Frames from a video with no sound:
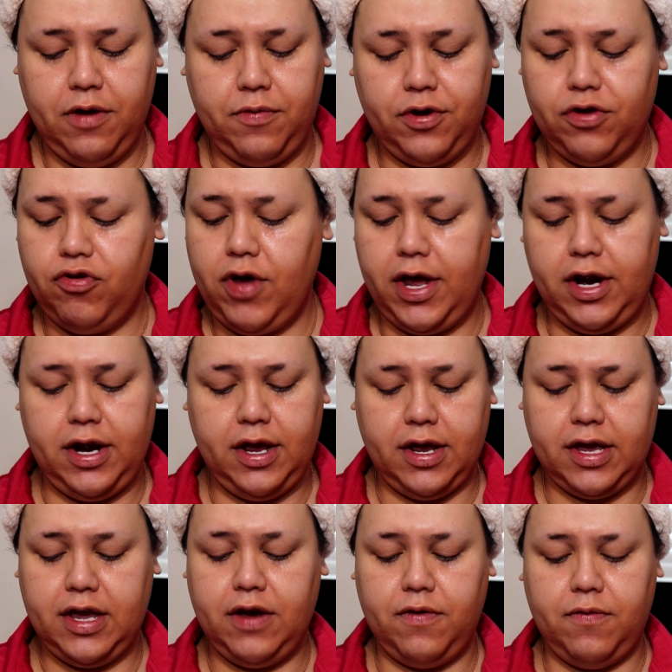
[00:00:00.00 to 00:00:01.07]
We're trying
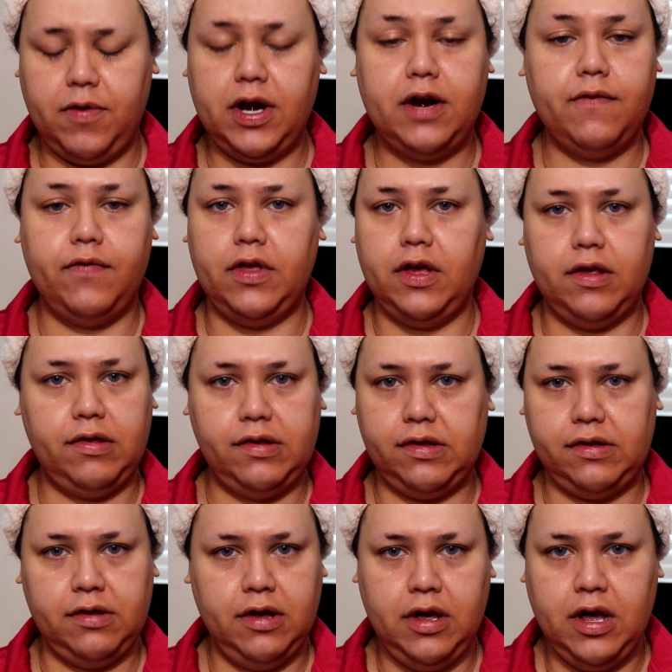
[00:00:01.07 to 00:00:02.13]
to get rid of
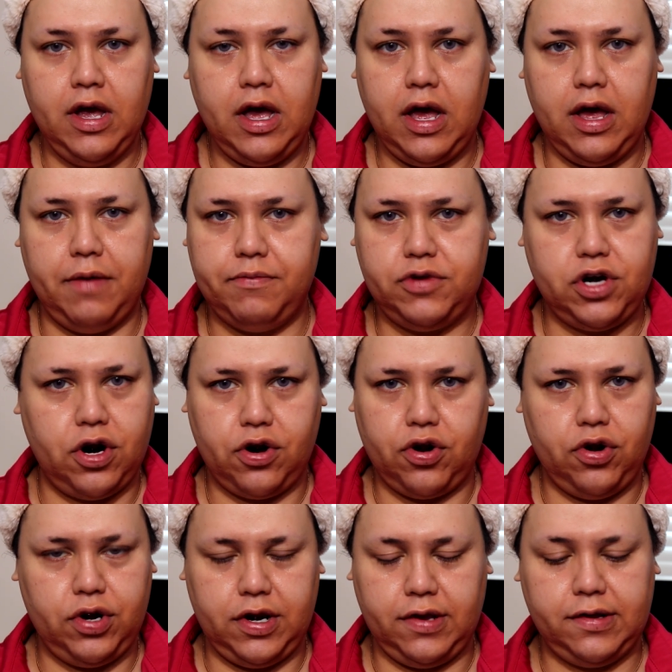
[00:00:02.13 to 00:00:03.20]
this um,
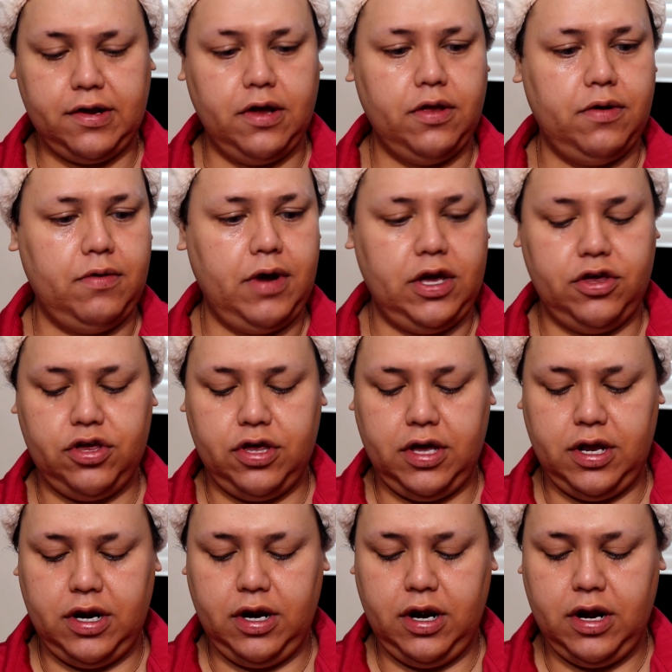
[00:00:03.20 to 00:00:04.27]
darker
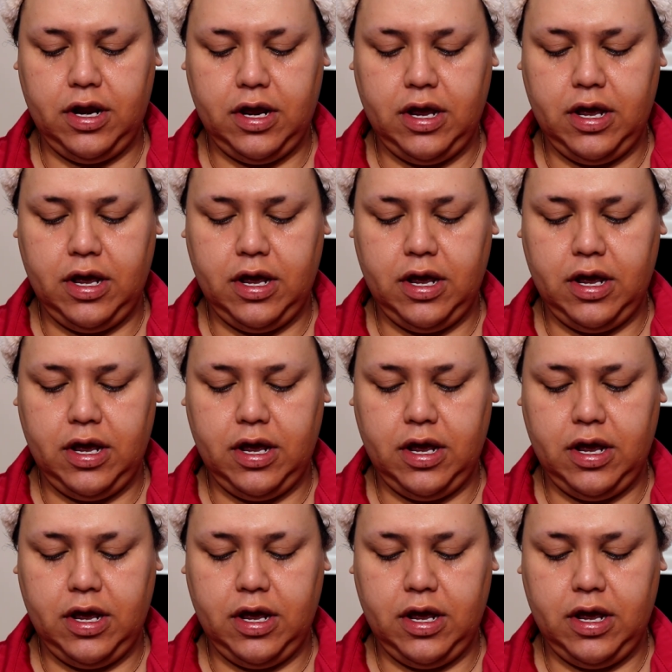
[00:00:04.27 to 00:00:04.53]
discoloration.